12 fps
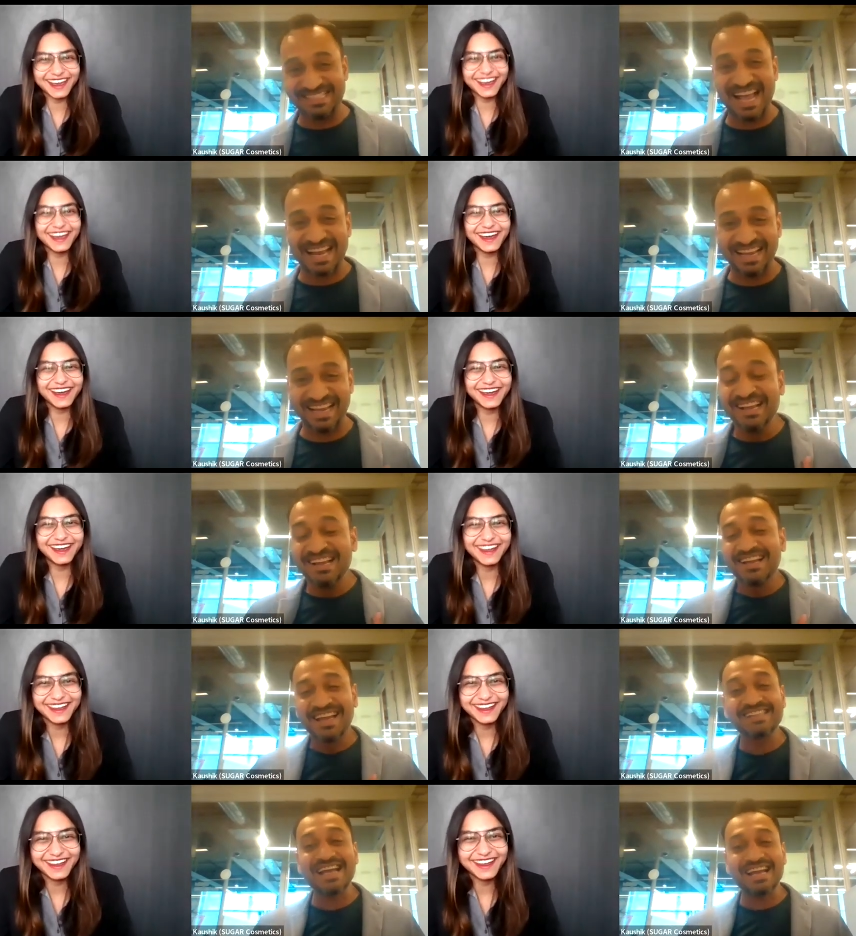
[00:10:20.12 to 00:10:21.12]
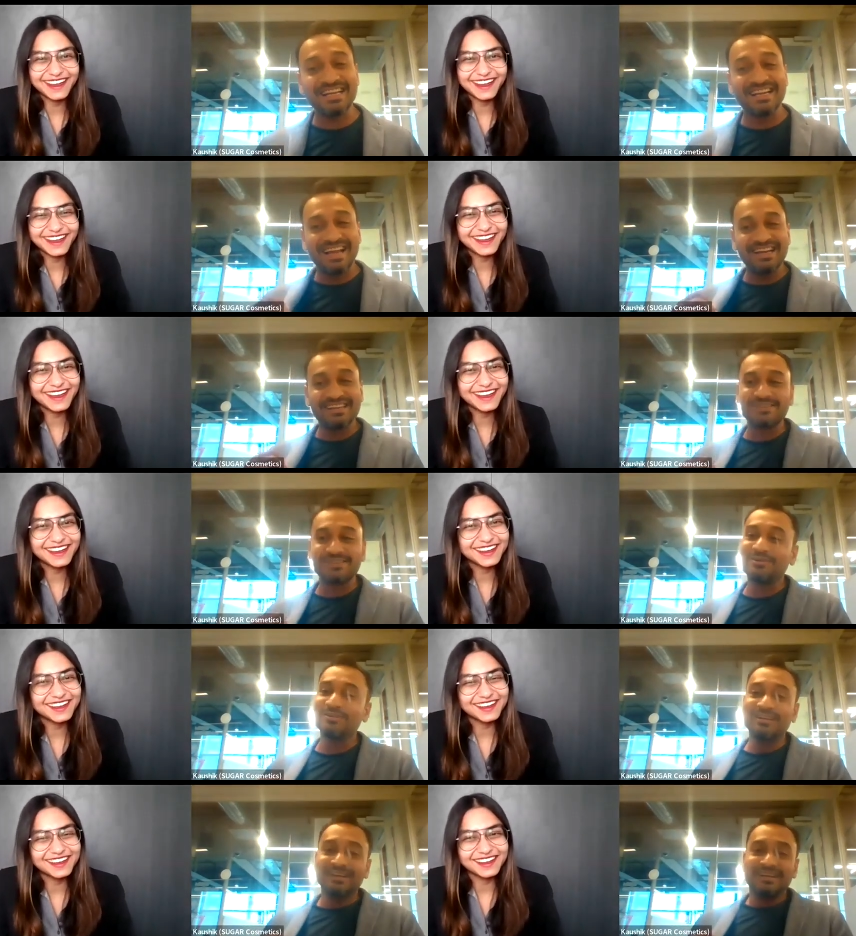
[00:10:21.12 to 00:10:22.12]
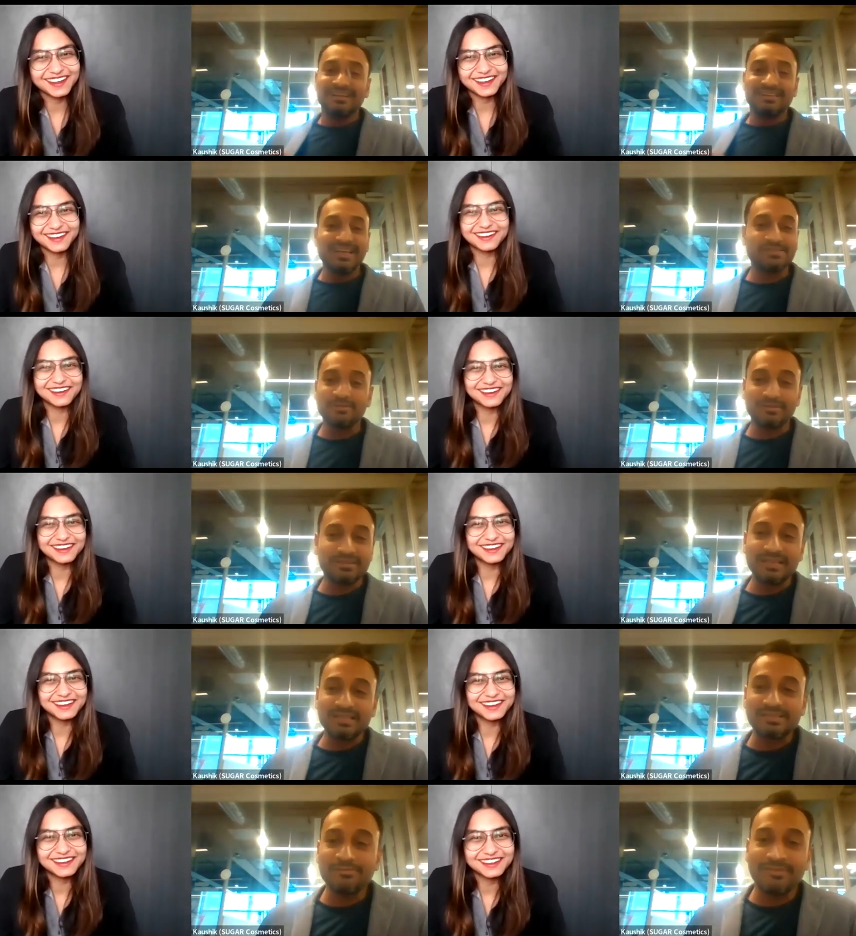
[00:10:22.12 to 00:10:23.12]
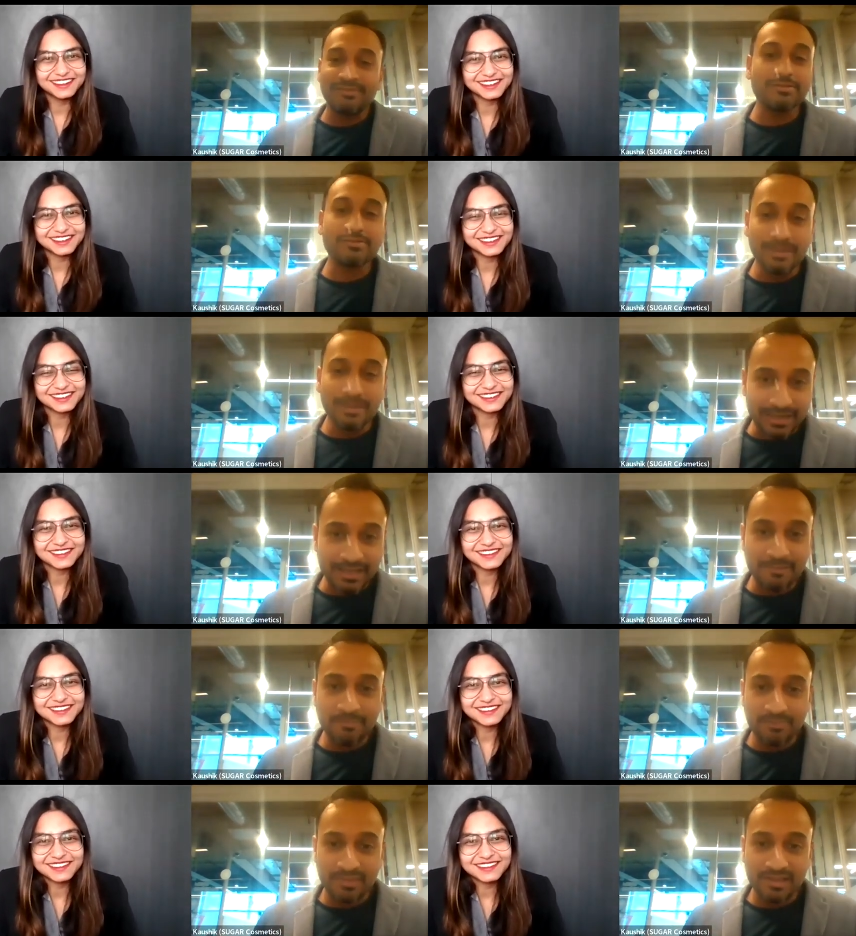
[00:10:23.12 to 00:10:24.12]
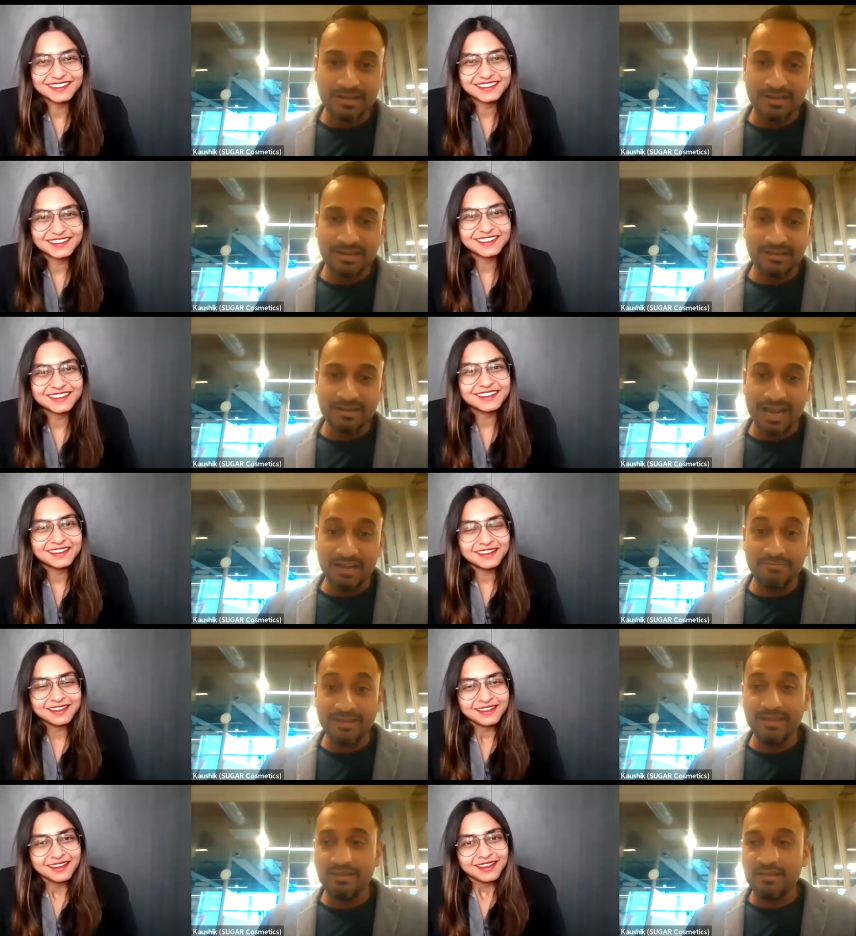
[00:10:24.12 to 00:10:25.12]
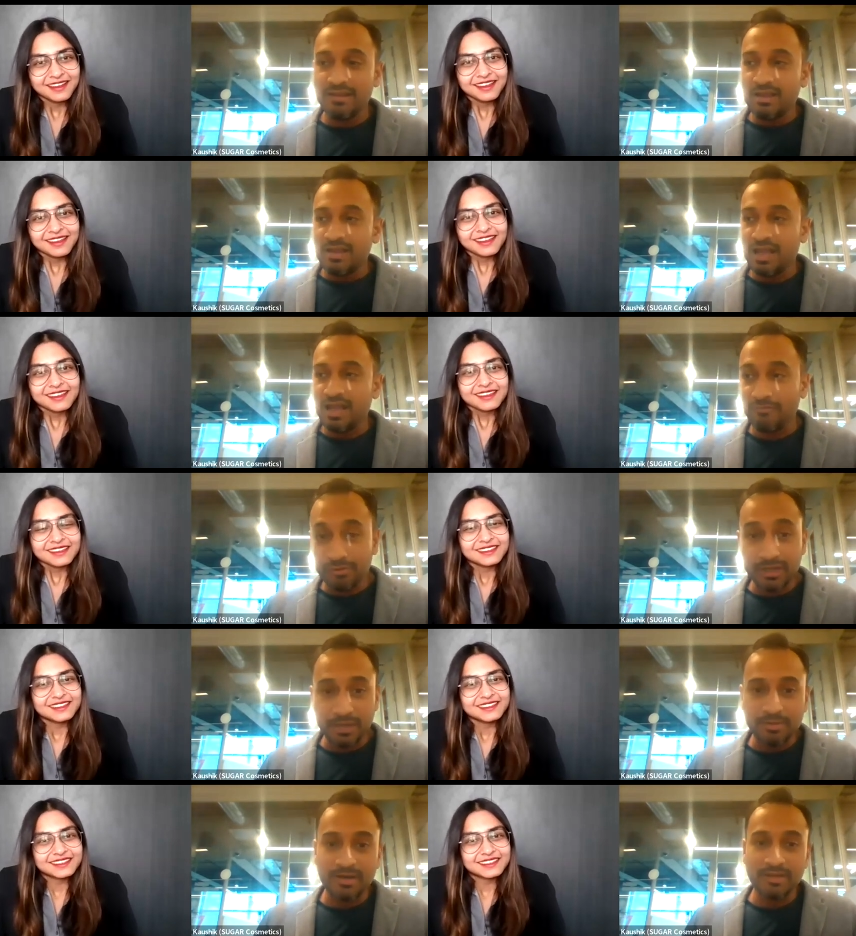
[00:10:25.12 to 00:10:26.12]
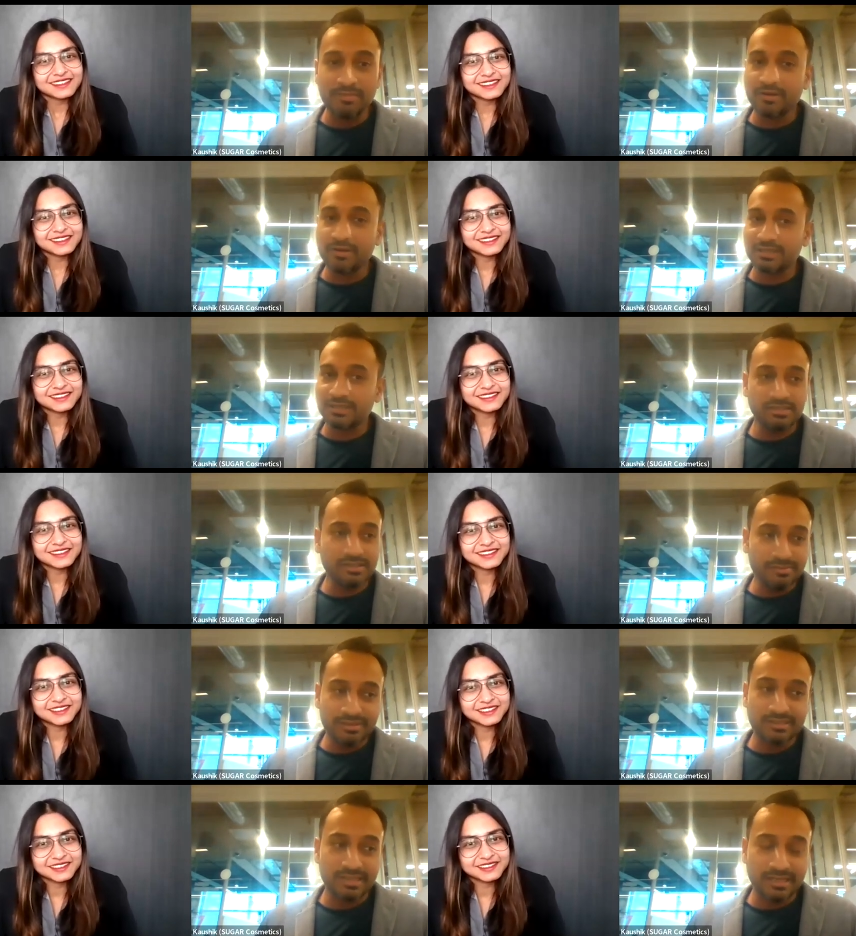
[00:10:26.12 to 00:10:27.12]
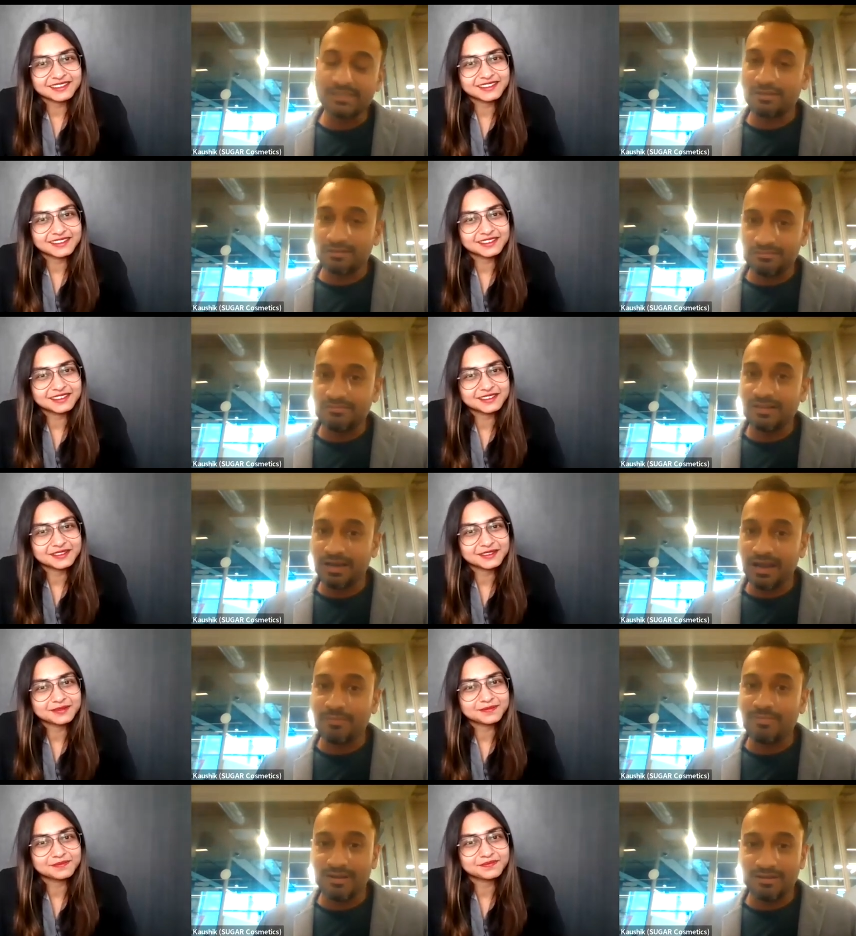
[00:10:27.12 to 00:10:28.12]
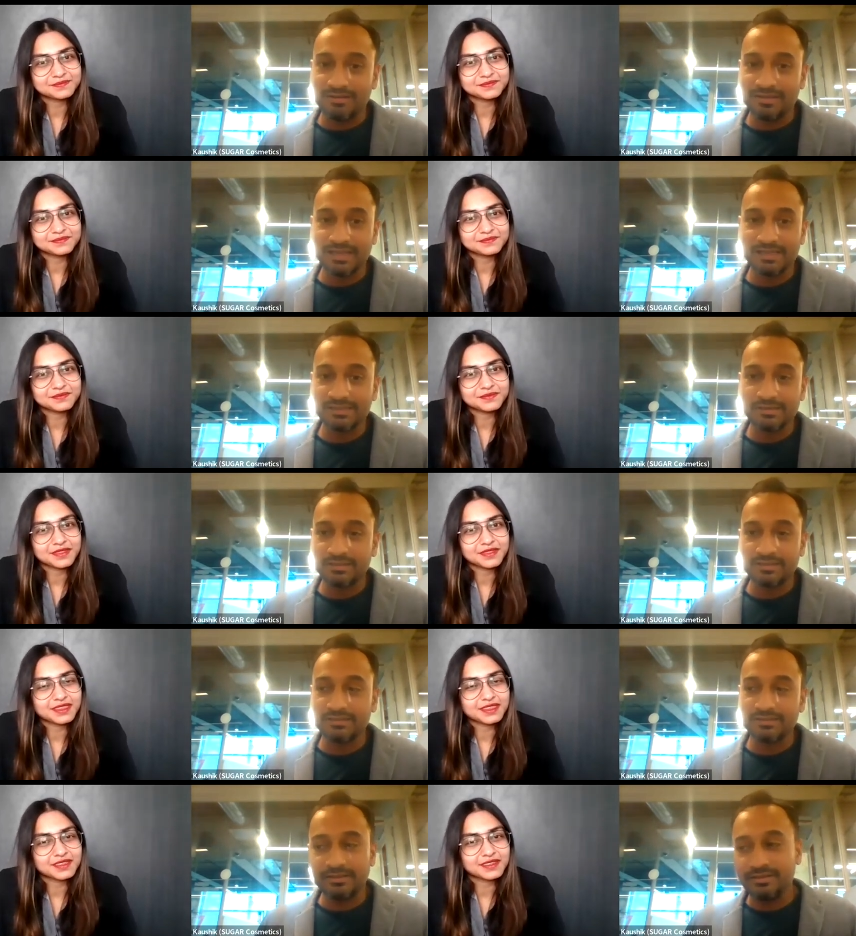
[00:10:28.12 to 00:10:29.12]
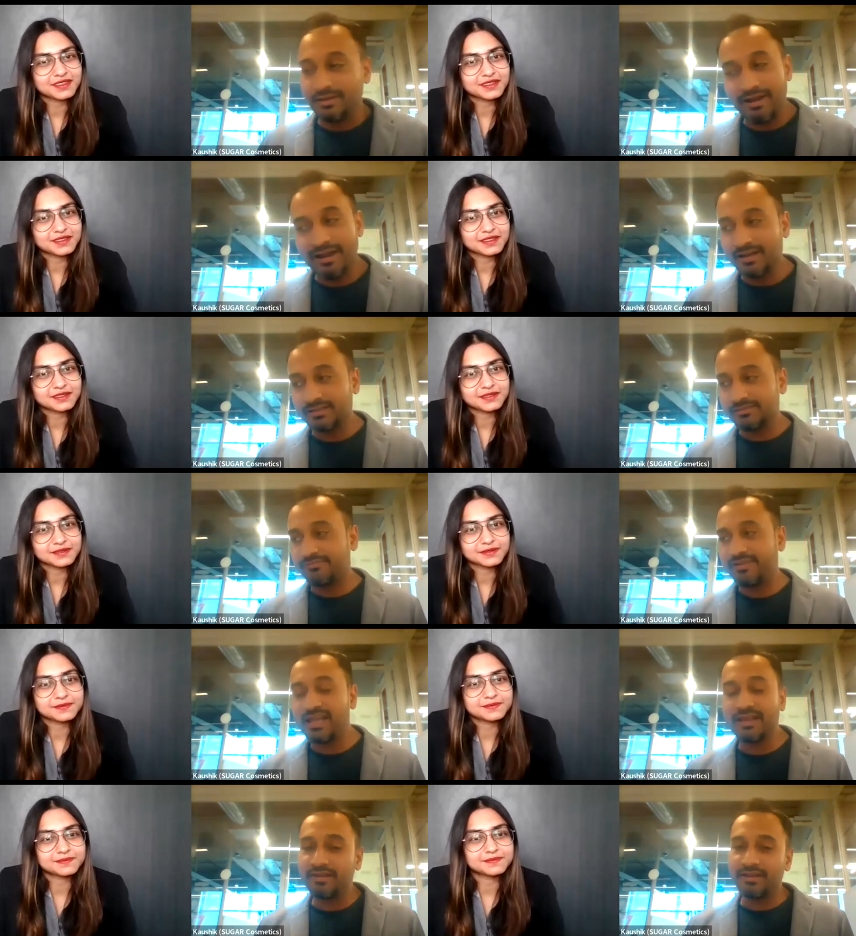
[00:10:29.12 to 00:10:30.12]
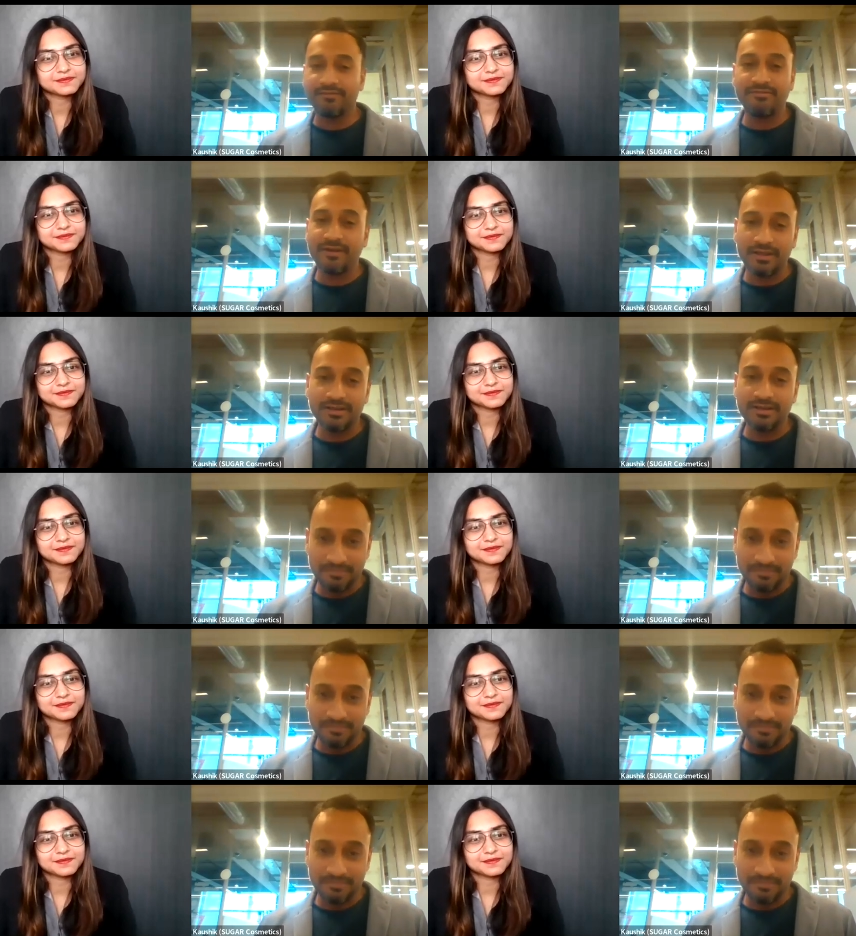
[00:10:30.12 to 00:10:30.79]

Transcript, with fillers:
Speaker 1: exactly, exactly, right. So yeah, so so we are also learning, uh, and we have to keep learning because the consumer is changing very rapidly. There's the the the divide is very very fine.